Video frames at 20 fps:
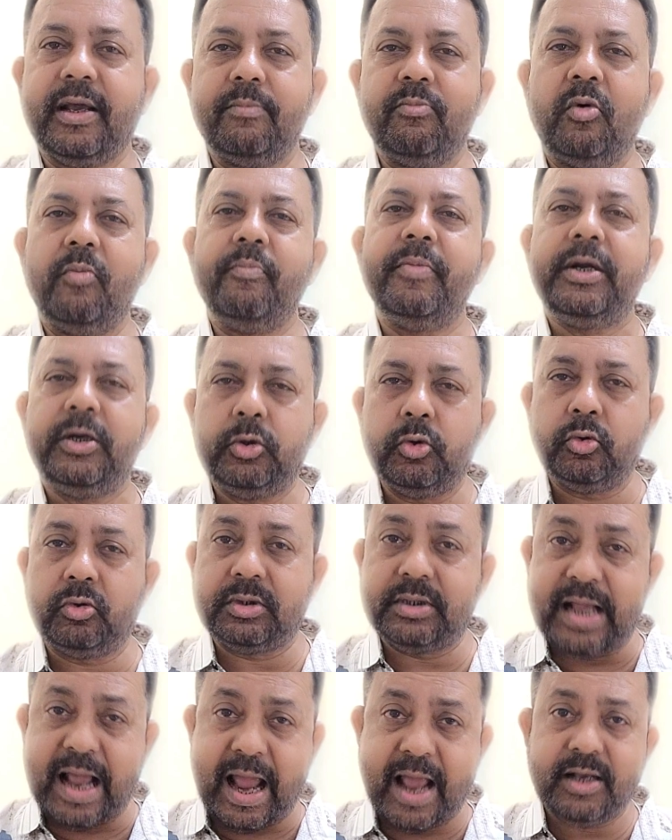a moment to
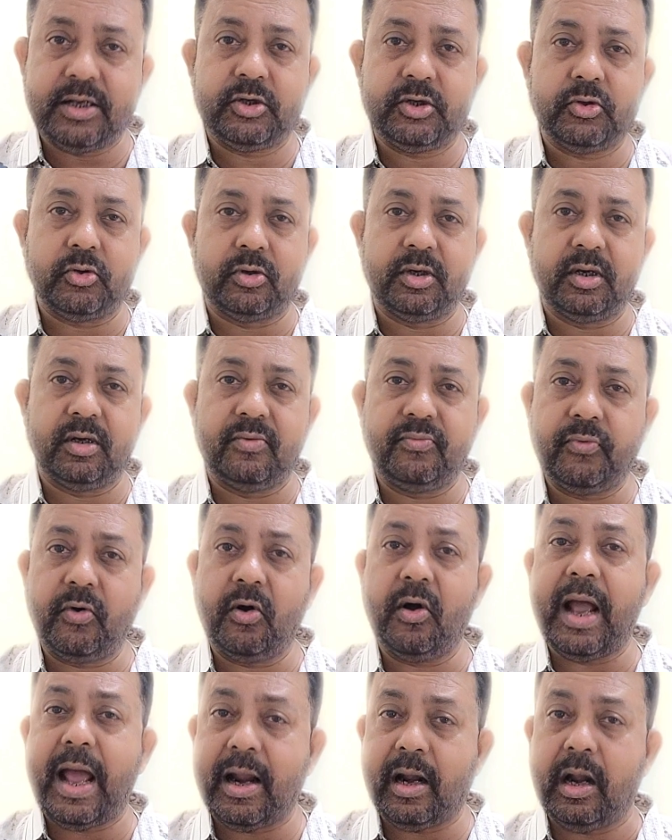thank Sodern
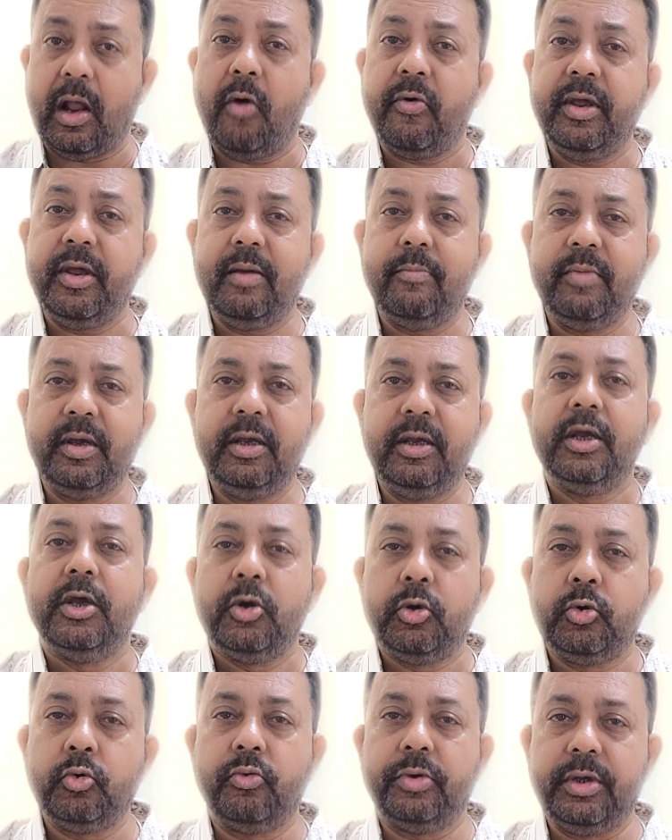for allowing me
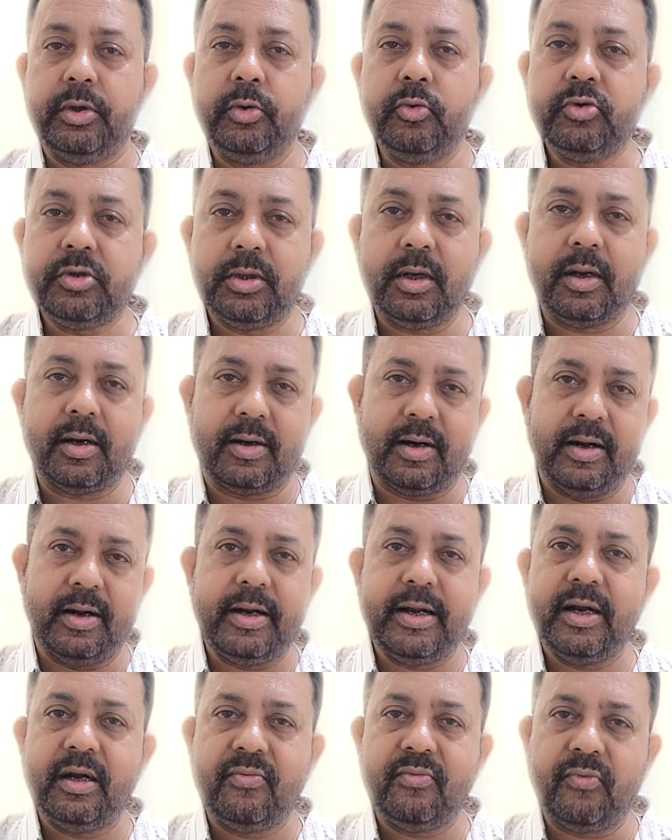to use their
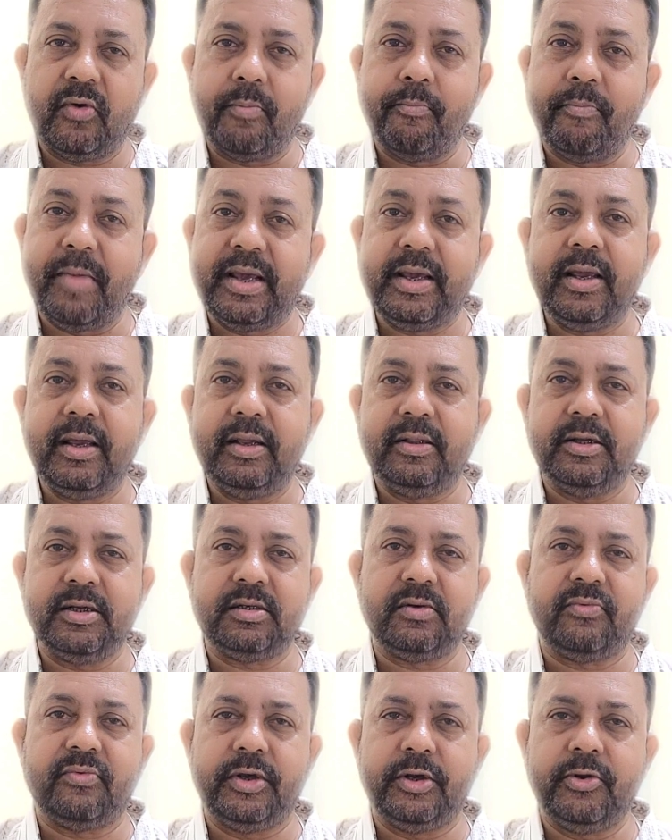content for making
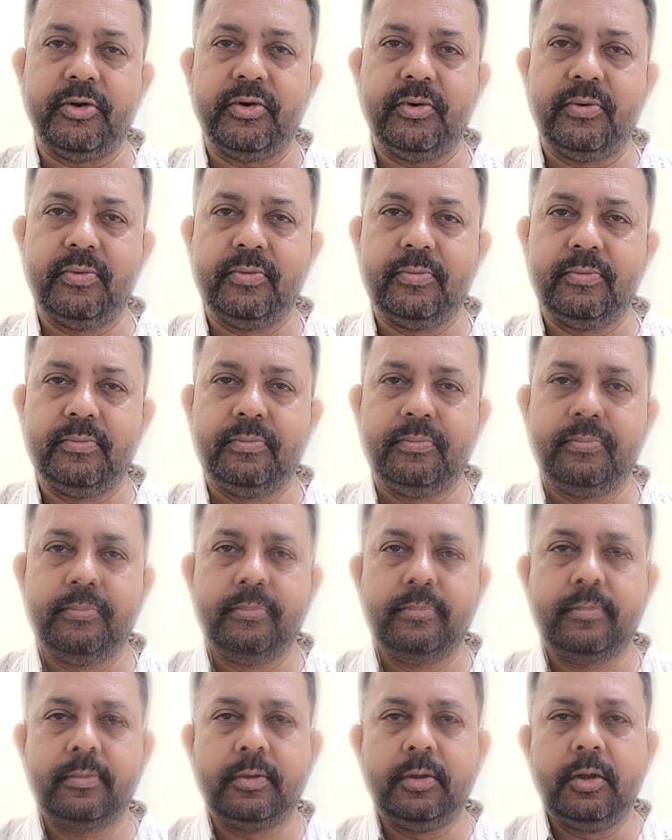this video.
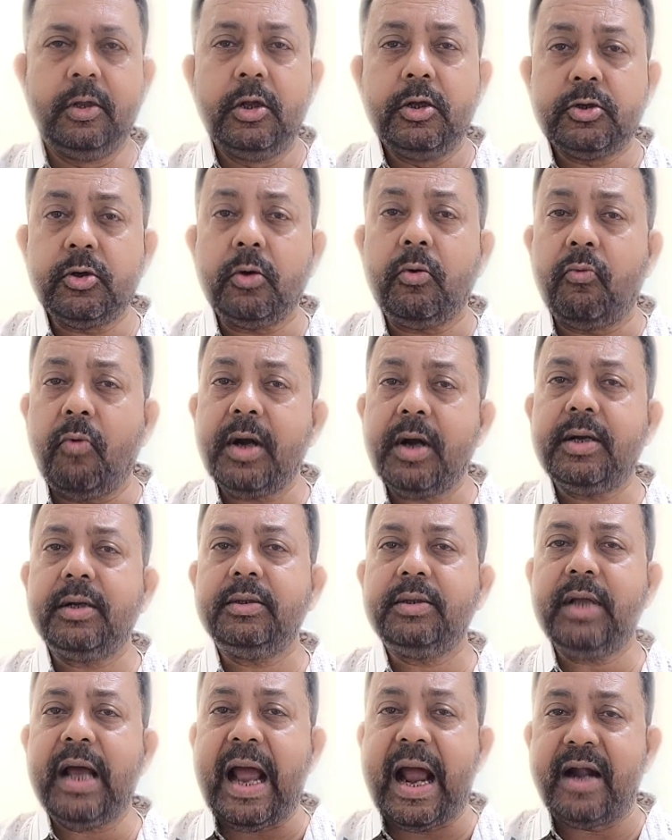So what are
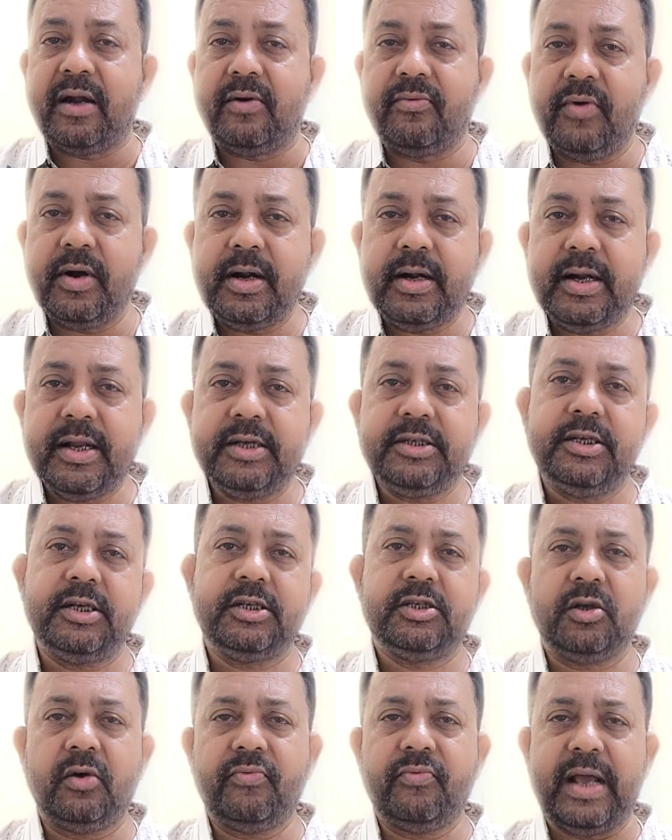the
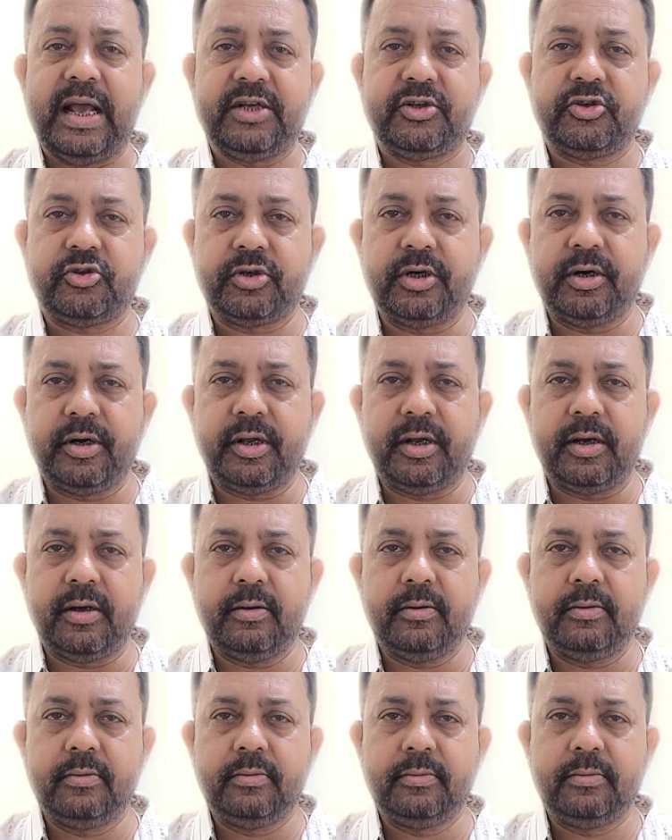advantages of Astradia?